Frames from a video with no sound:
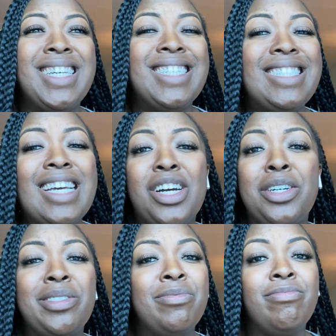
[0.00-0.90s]

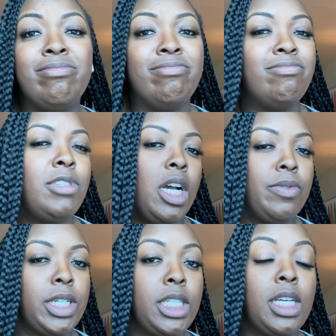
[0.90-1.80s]
No, not
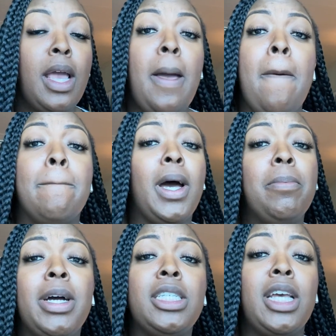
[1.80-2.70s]
really. My
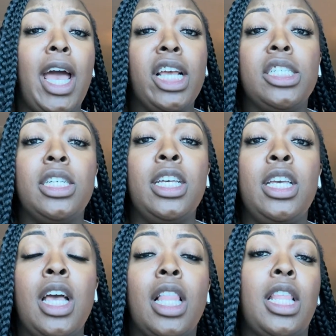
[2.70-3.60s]
budget
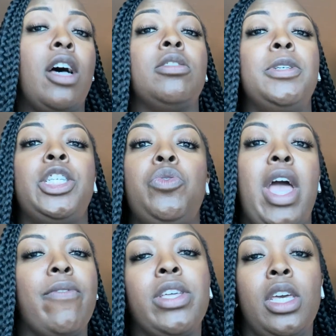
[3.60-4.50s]
actually allows me to do
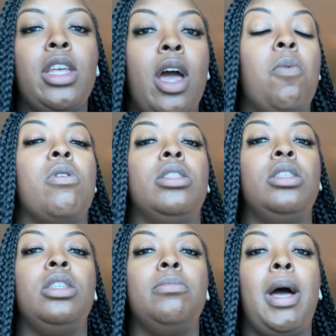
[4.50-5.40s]
everything that I want to
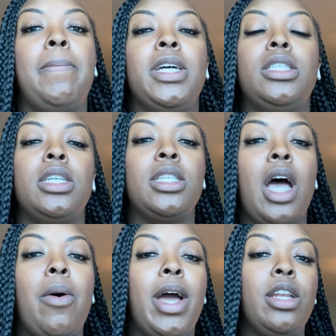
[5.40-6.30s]
do. My budget is
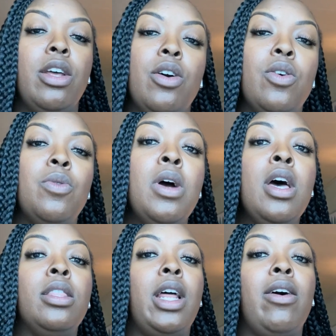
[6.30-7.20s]
how I know
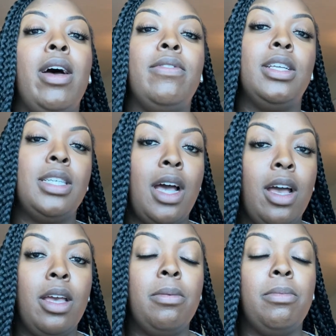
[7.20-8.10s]
that I'll have the
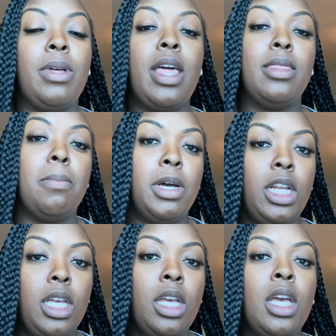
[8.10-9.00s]
time and the
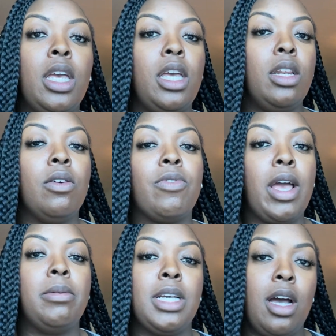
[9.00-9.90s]
money in the
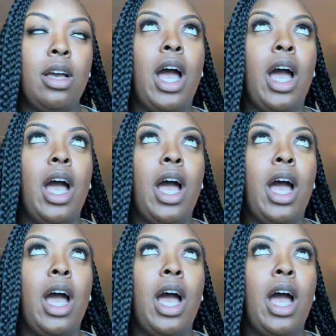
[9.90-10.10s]
right time.